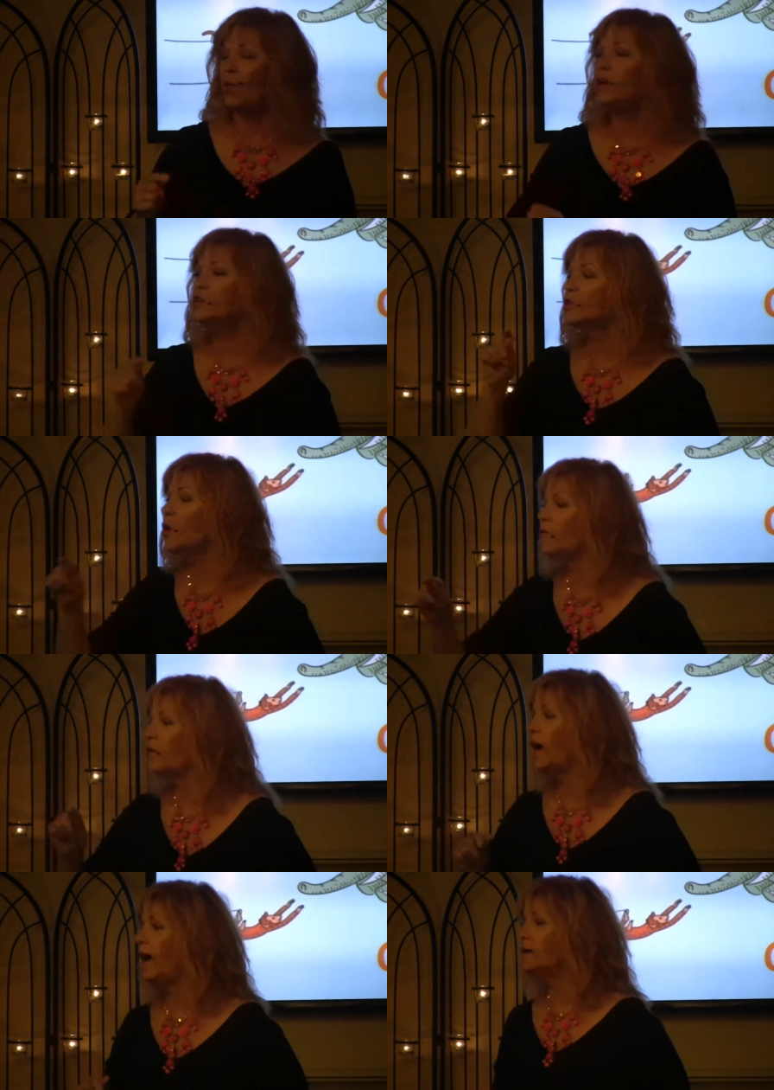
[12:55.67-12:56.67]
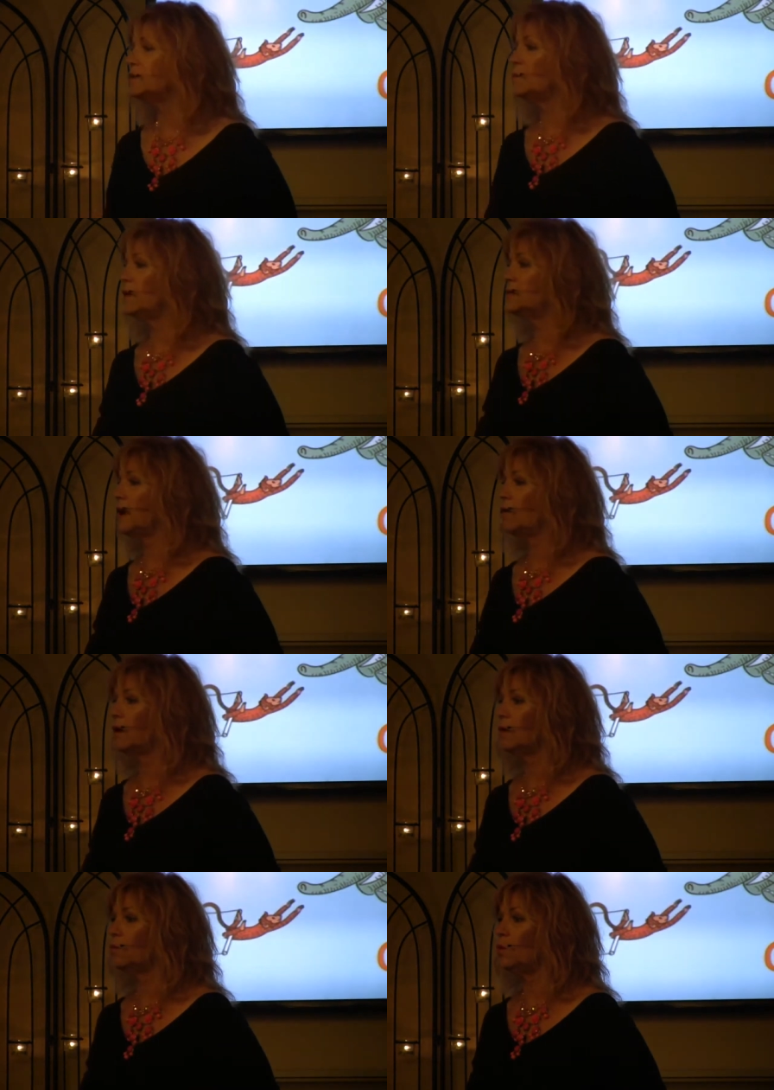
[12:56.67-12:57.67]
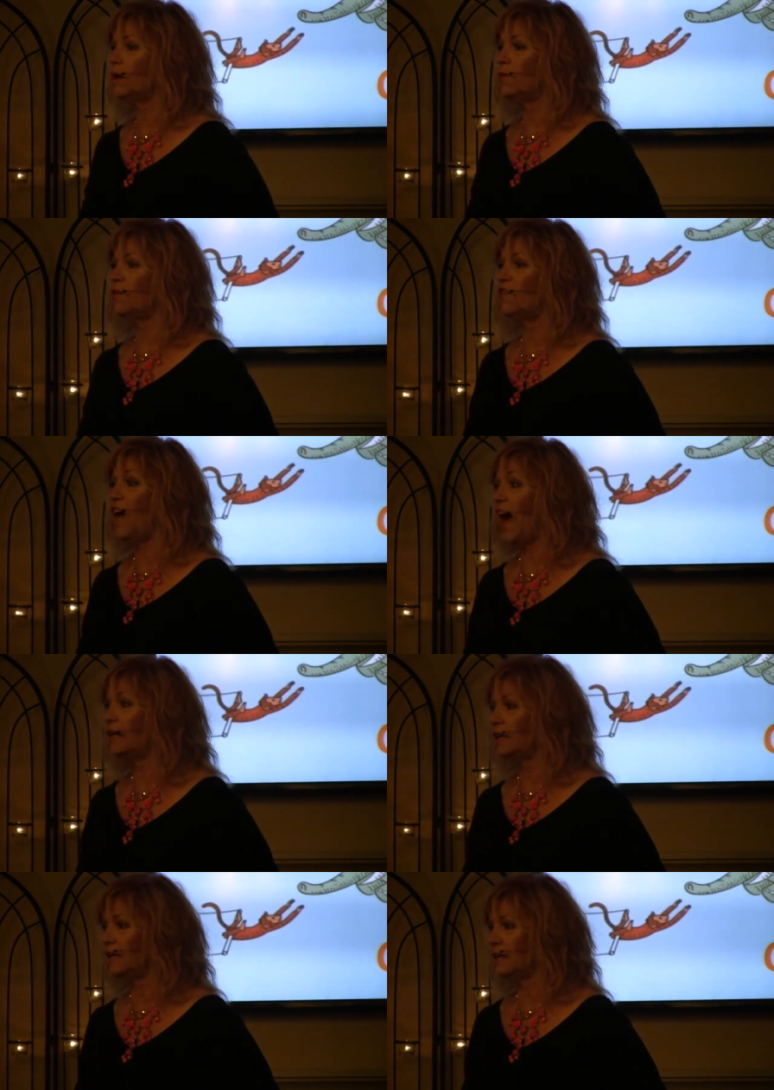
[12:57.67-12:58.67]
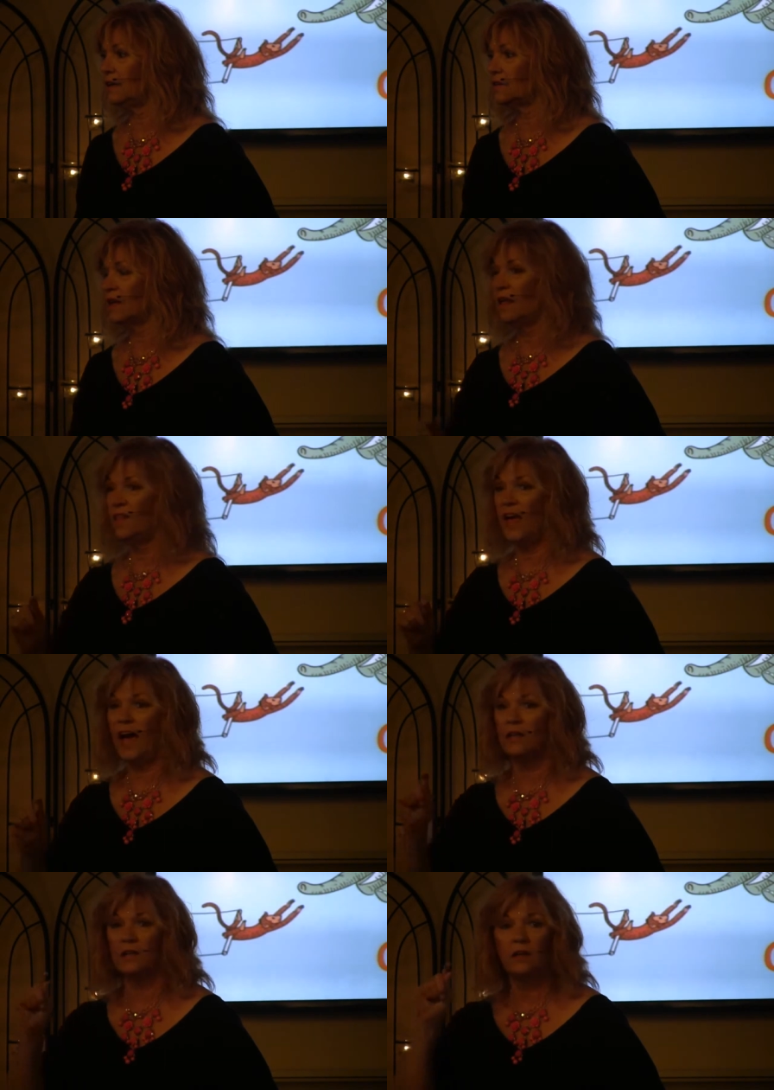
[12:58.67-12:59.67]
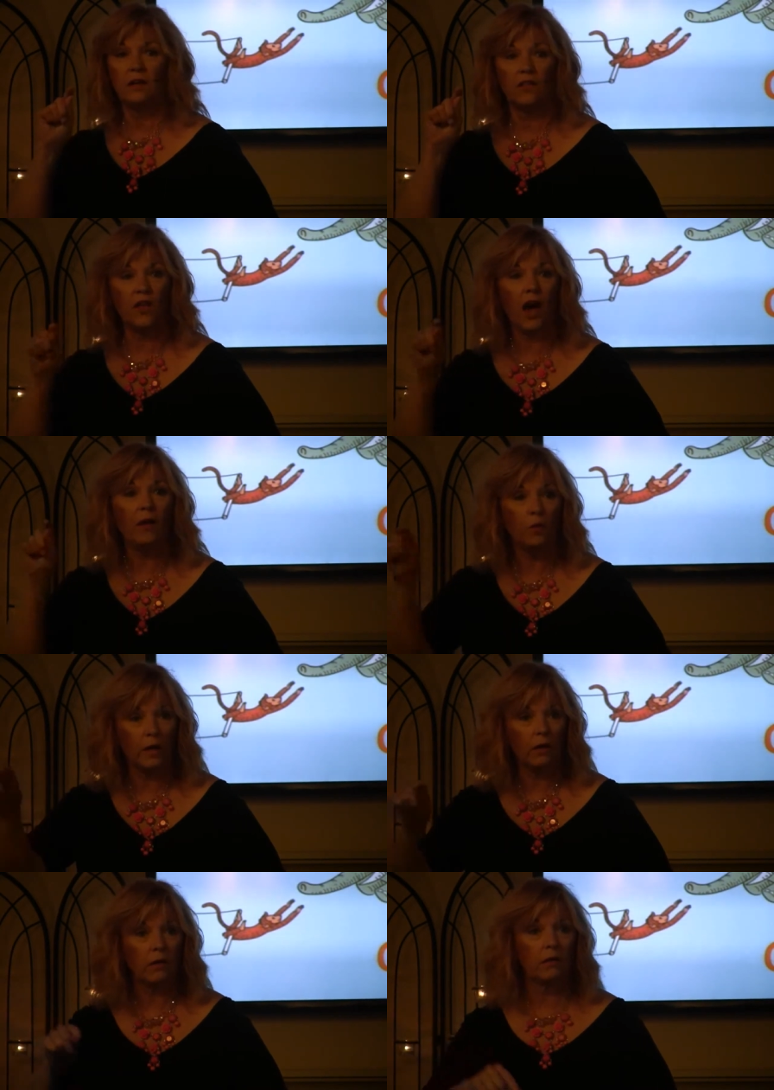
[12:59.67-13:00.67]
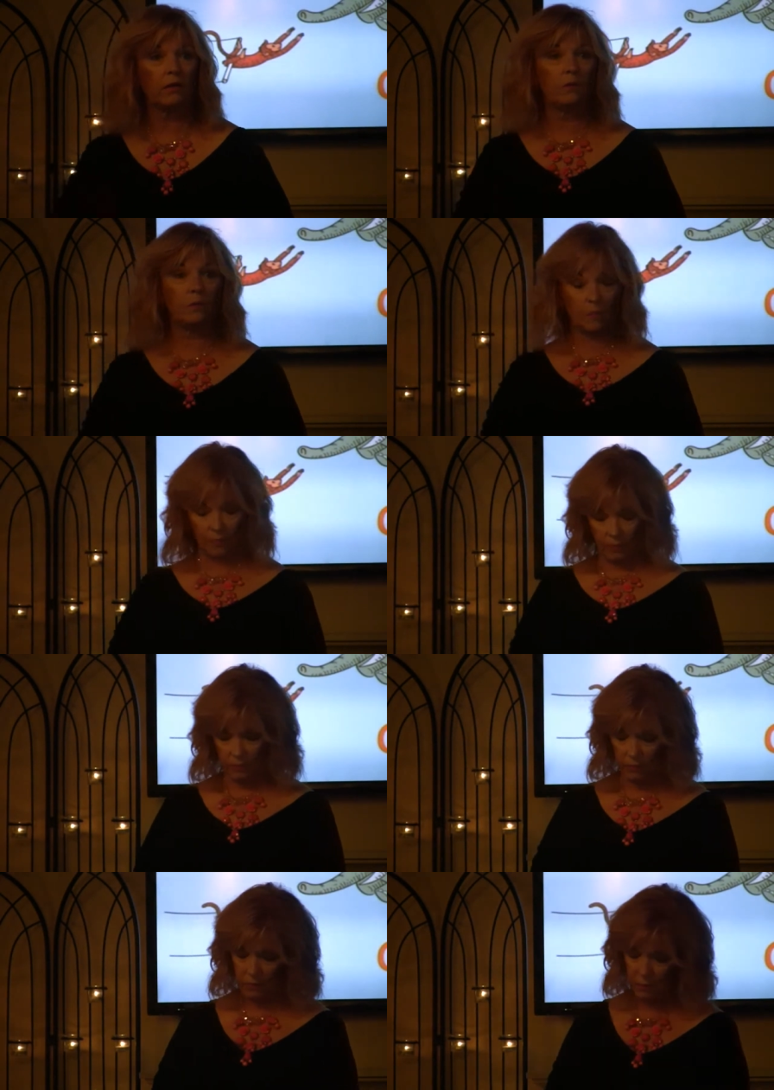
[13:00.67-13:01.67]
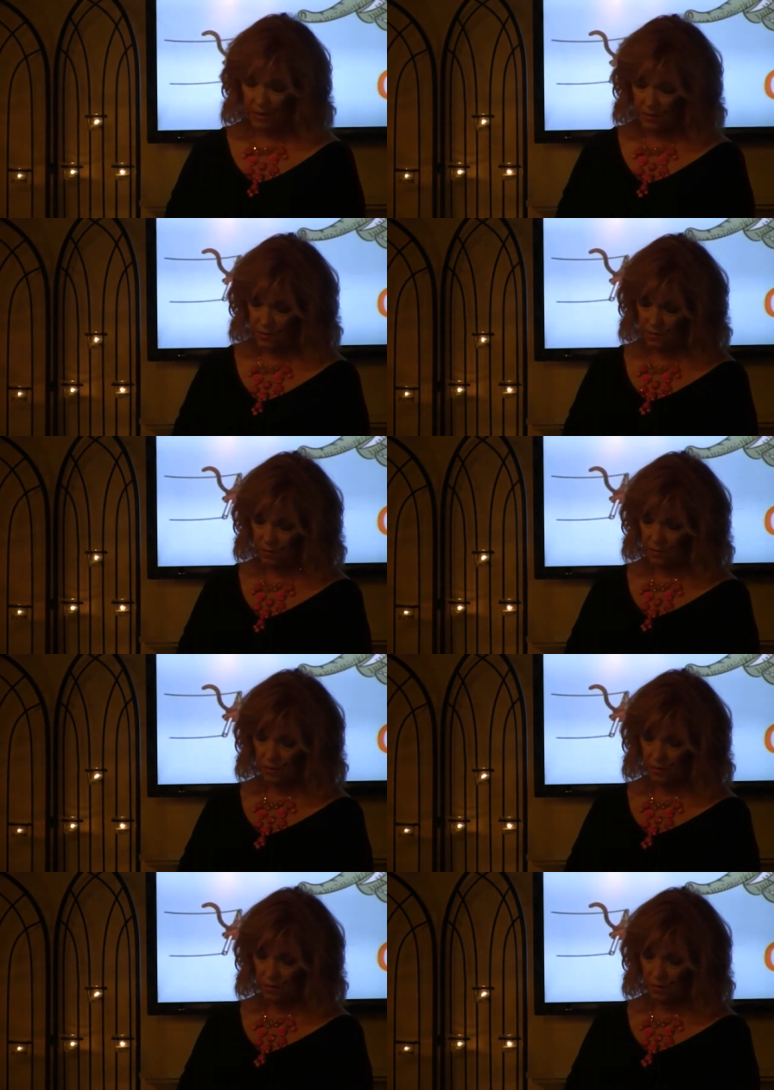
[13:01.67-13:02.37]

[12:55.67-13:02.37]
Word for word: We just hope for the highest and best outcome, whatever that is, that thy will, peace.